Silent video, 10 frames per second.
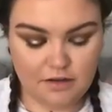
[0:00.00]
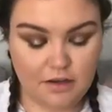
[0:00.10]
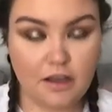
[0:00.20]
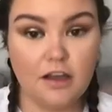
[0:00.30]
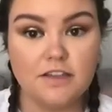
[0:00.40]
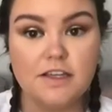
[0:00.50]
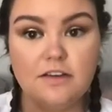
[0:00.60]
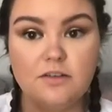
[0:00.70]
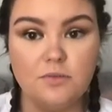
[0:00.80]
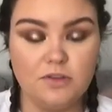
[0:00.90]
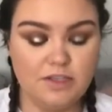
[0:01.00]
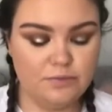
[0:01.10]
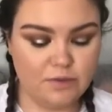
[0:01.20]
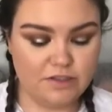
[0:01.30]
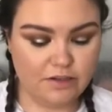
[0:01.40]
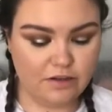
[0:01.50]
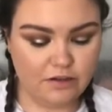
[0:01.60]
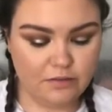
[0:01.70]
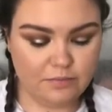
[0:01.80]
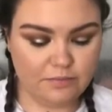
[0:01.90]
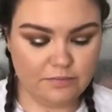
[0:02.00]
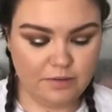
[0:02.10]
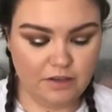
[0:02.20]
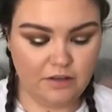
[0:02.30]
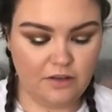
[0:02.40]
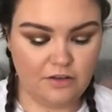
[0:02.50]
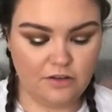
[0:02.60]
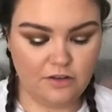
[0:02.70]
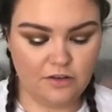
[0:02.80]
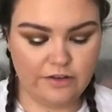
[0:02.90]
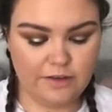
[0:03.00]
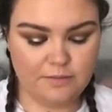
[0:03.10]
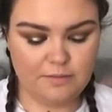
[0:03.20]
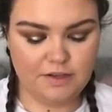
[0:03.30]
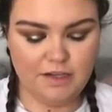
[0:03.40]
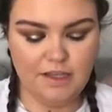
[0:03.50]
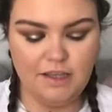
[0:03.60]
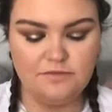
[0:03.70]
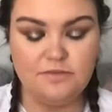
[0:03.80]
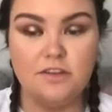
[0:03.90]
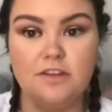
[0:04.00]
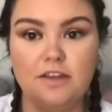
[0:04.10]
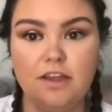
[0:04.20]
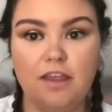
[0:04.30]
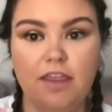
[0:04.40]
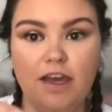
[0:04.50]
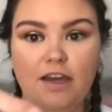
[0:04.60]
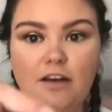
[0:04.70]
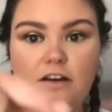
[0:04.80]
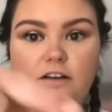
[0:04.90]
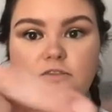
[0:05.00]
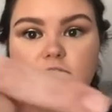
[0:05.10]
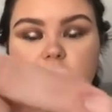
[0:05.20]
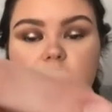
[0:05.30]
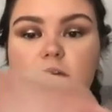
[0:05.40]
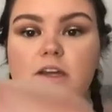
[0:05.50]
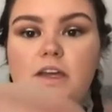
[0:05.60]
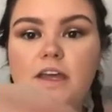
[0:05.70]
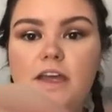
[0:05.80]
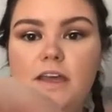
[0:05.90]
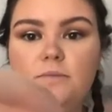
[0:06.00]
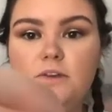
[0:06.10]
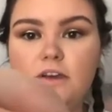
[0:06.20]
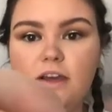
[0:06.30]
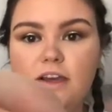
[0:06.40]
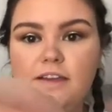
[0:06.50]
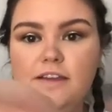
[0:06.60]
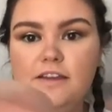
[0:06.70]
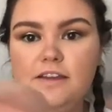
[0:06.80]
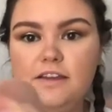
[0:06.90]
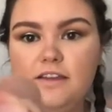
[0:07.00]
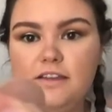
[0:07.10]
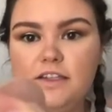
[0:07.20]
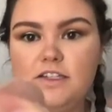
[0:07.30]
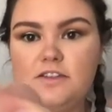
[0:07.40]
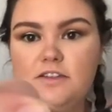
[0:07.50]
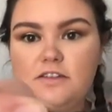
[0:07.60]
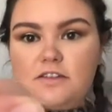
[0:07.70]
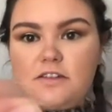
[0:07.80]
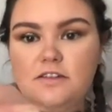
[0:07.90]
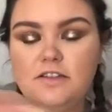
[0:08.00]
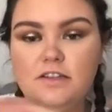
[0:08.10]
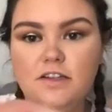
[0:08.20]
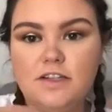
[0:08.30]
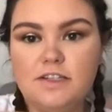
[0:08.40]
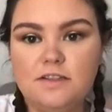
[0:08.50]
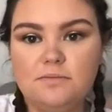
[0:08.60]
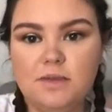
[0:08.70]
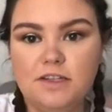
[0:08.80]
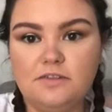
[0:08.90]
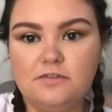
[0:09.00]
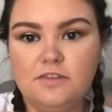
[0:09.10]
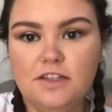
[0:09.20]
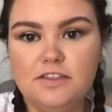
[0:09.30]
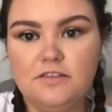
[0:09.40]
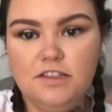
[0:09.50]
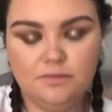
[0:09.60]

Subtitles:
I can't tell you what these ones are, but I believe that they are from MUA. They're just nice and big and fluttery.